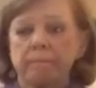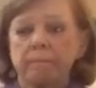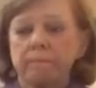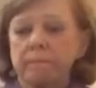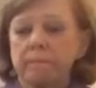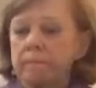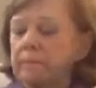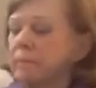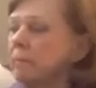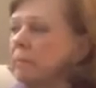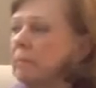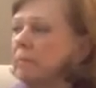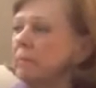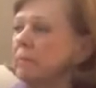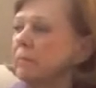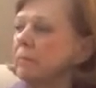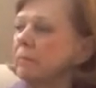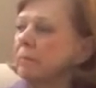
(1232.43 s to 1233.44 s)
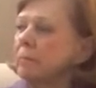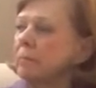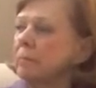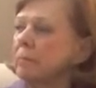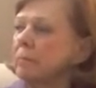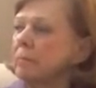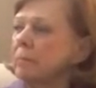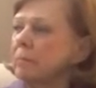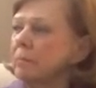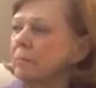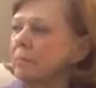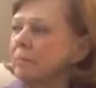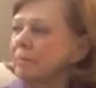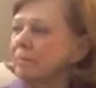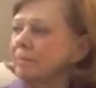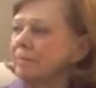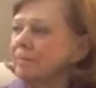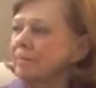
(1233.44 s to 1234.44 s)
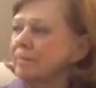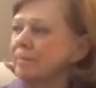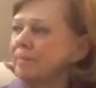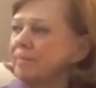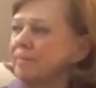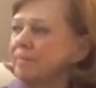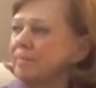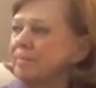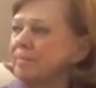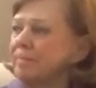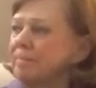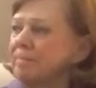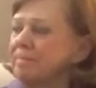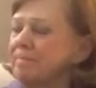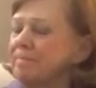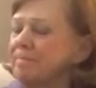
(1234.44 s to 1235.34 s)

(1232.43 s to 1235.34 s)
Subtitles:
The person shown says nothing.